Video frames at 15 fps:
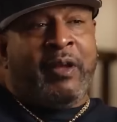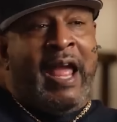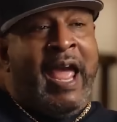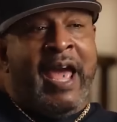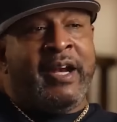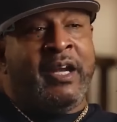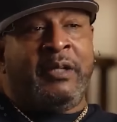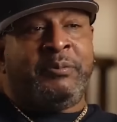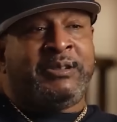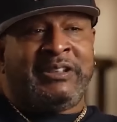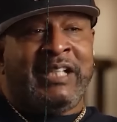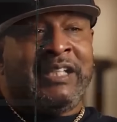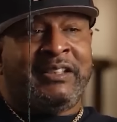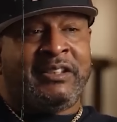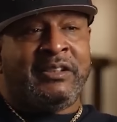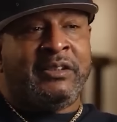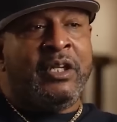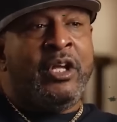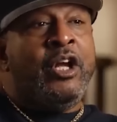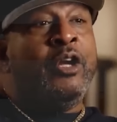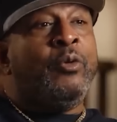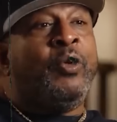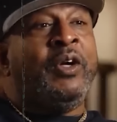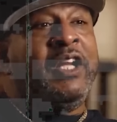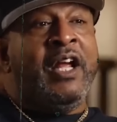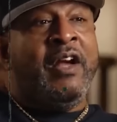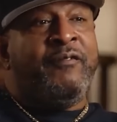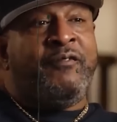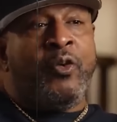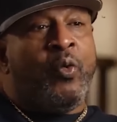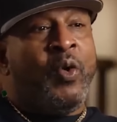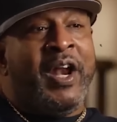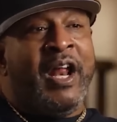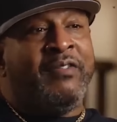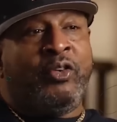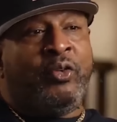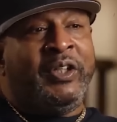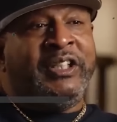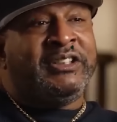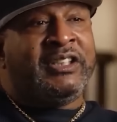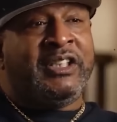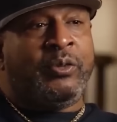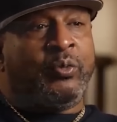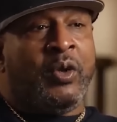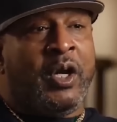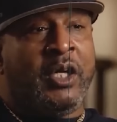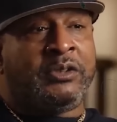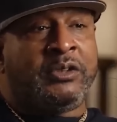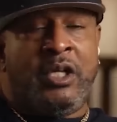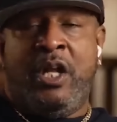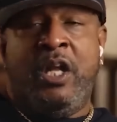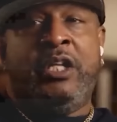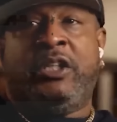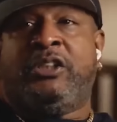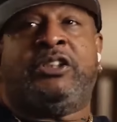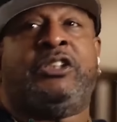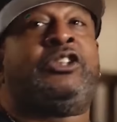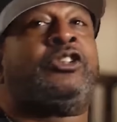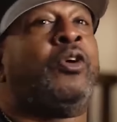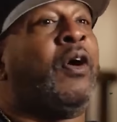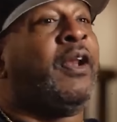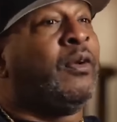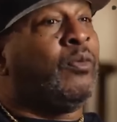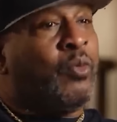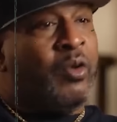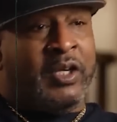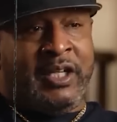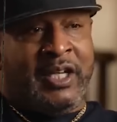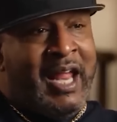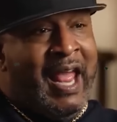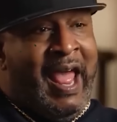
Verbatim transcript: had an obsession with him for whatever reason it was, because he started wanting to